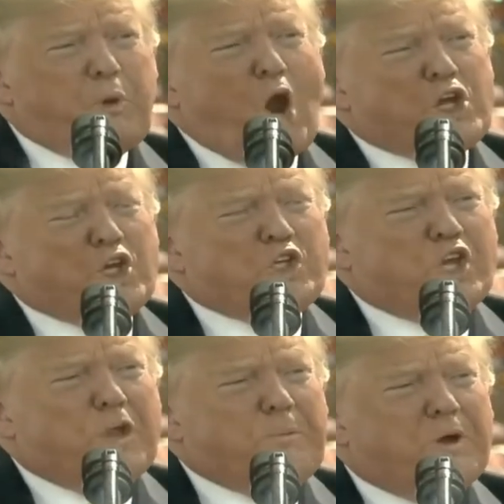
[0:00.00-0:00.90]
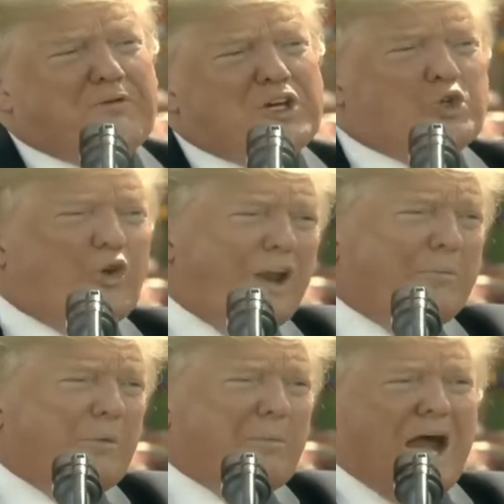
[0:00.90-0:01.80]
partnership of
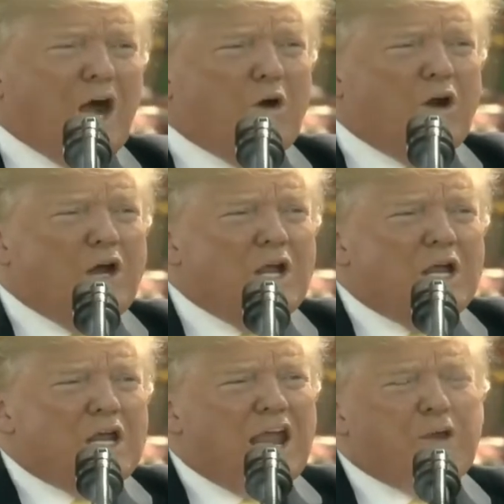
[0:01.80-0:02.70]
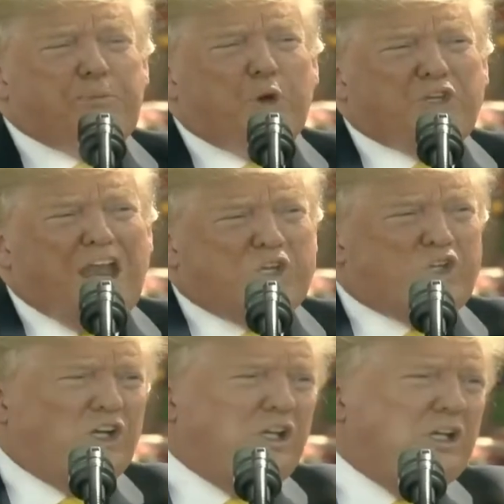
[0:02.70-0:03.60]
incredible power and
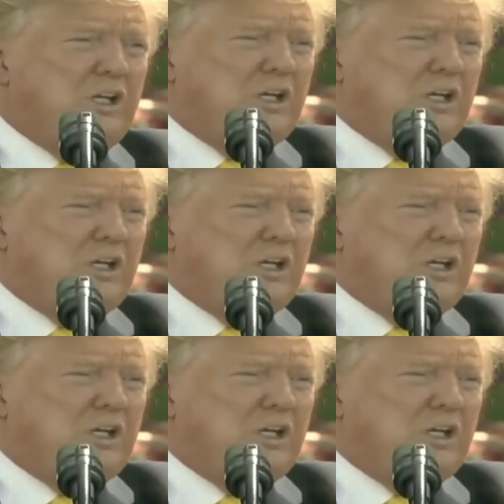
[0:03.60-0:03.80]
potential.